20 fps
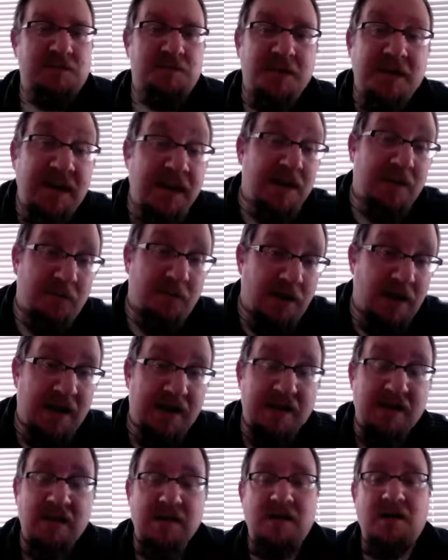But
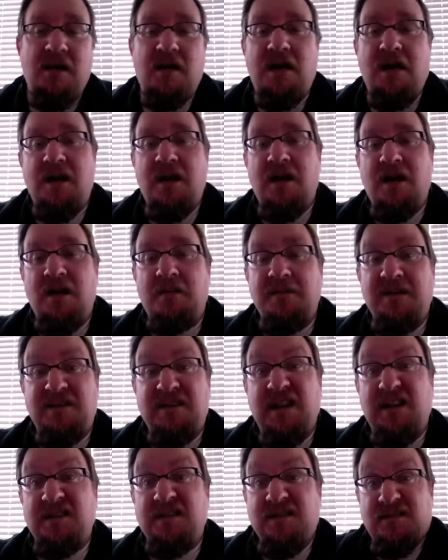anyway, um, he
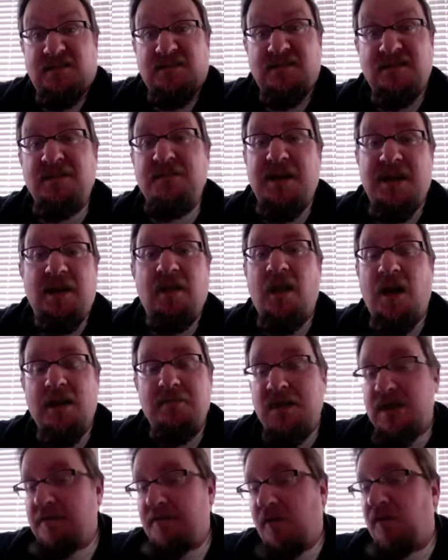stands to to make a lot of
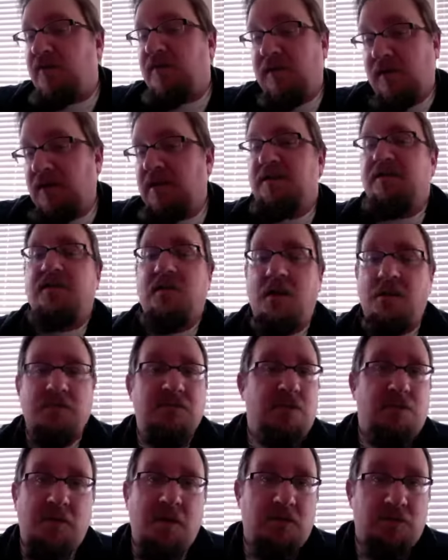money personally from
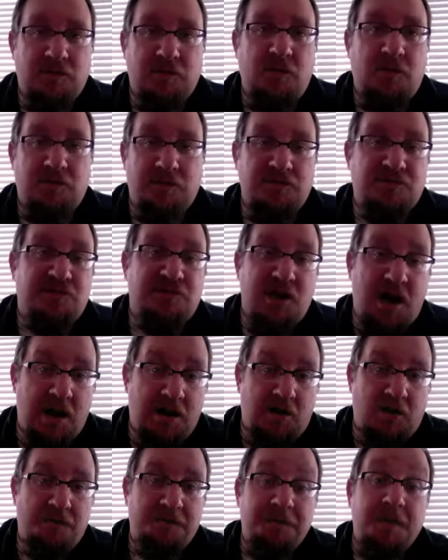the railroad going through
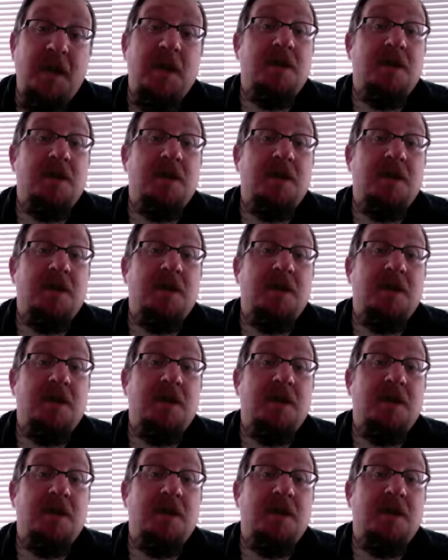Chicago.